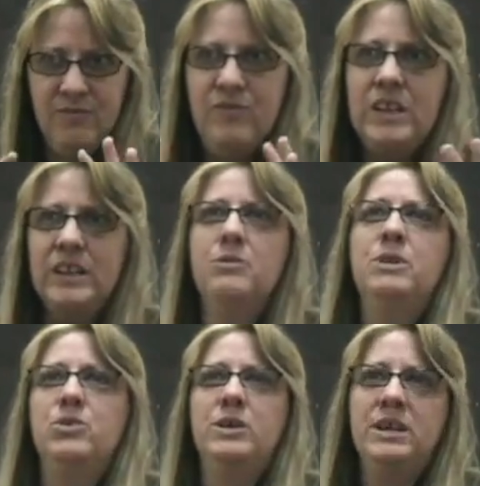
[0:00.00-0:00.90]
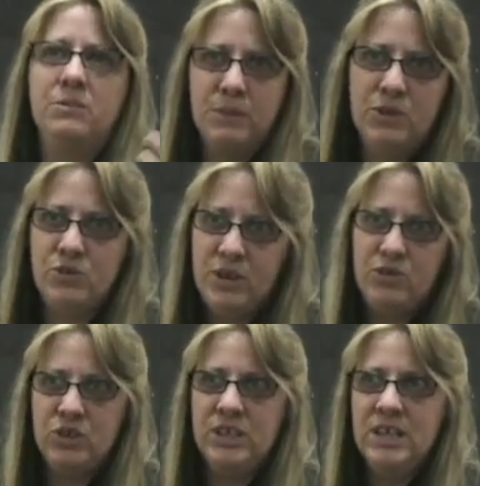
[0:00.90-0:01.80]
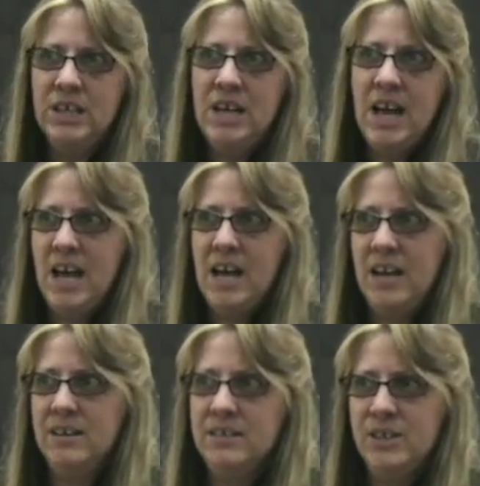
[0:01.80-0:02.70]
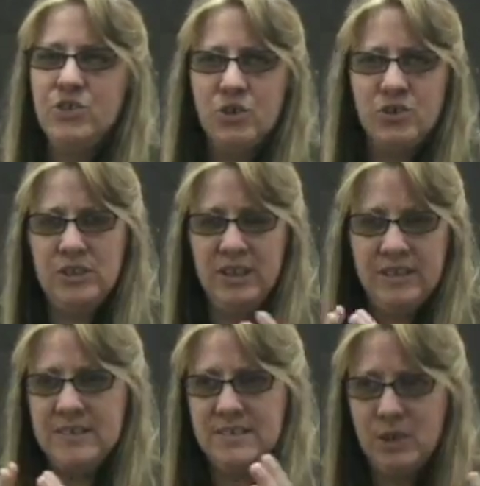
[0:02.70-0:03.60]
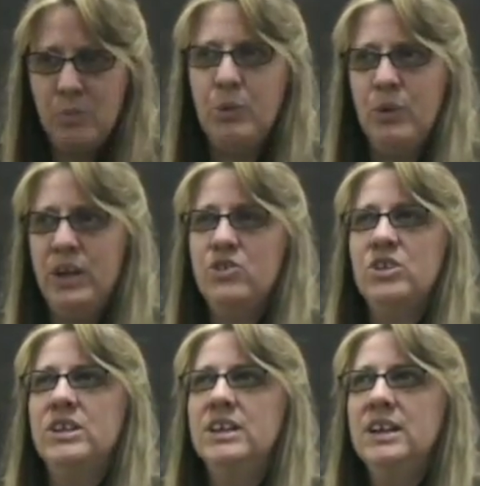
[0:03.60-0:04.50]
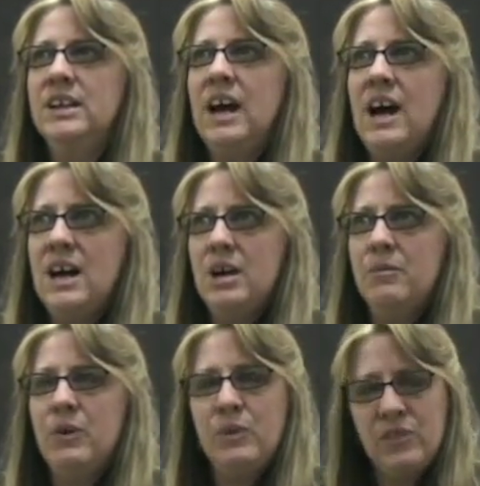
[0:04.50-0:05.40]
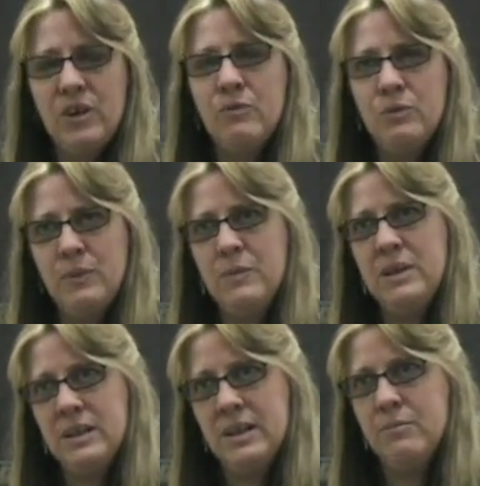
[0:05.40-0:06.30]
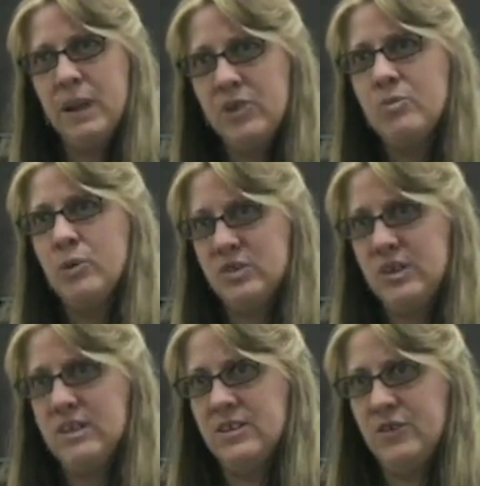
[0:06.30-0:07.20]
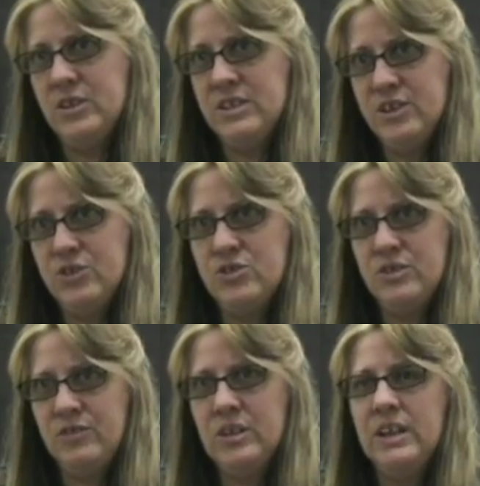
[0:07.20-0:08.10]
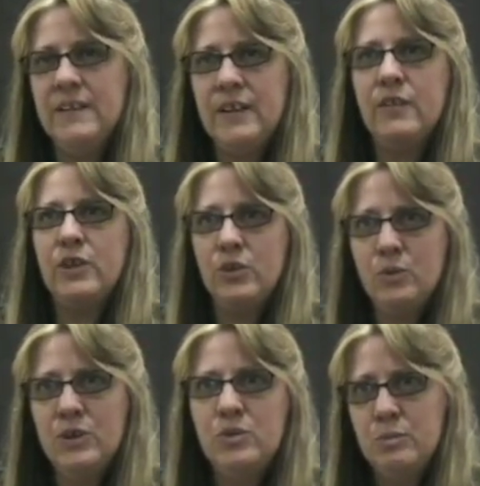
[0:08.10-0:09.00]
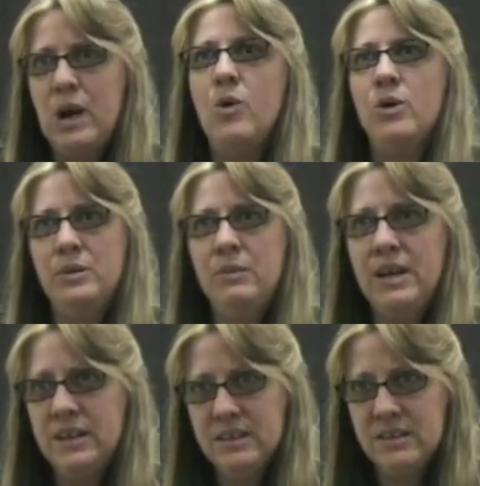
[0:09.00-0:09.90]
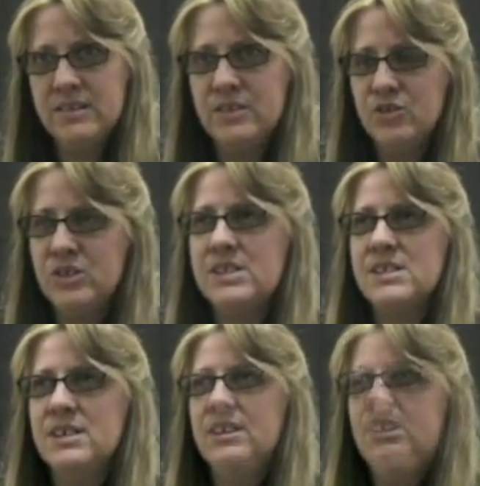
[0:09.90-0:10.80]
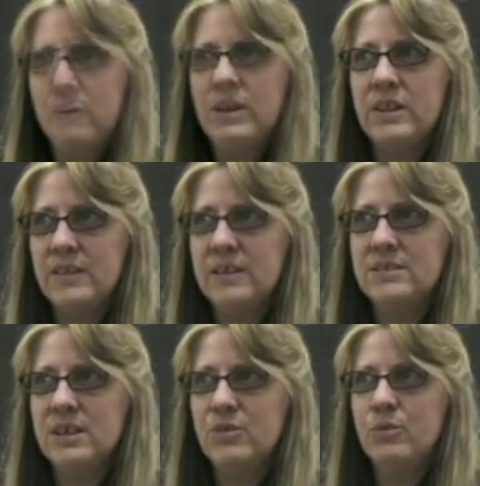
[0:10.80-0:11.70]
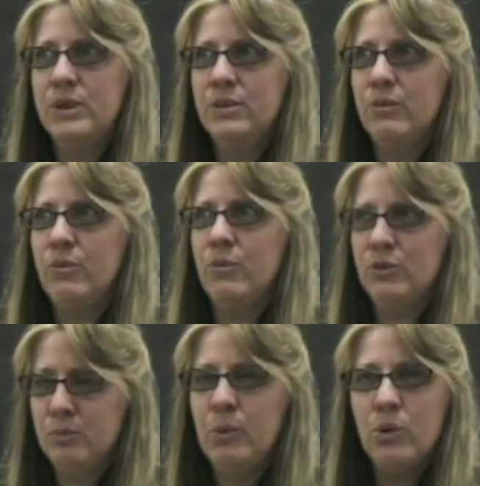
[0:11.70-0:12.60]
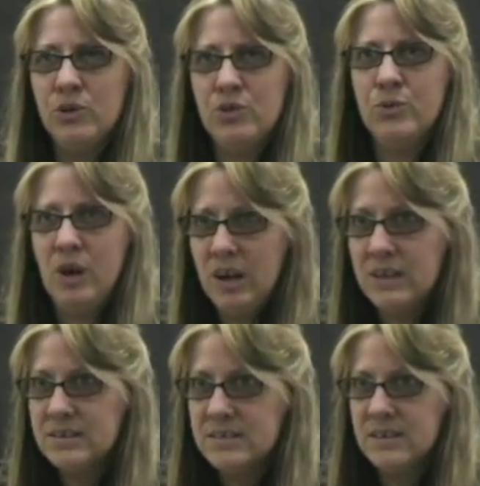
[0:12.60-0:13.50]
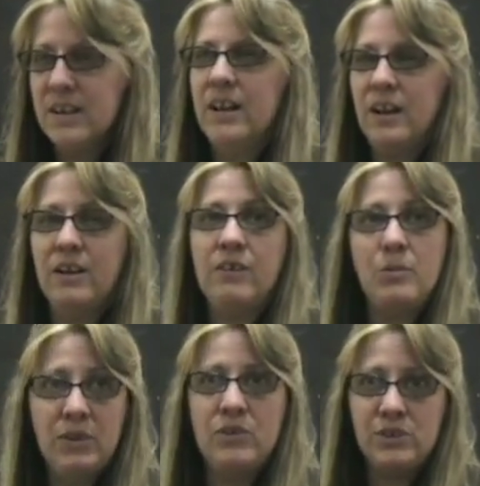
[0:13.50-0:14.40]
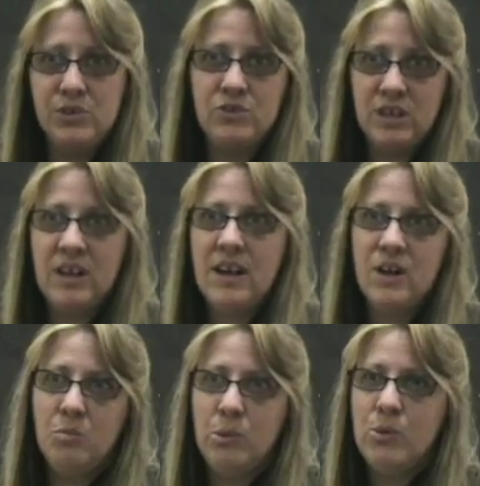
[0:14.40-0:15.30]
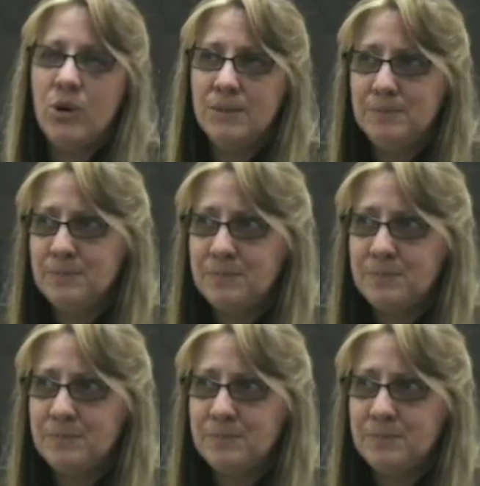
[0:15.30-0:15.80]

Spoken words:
feeling between administration and teachers, and like this separation, that we thought, well, maybe it makes more sense for the teachers to feel like that they're the ones empowered in making the decisions. And one of the things that was important to us, and a couple other teachers that got on board,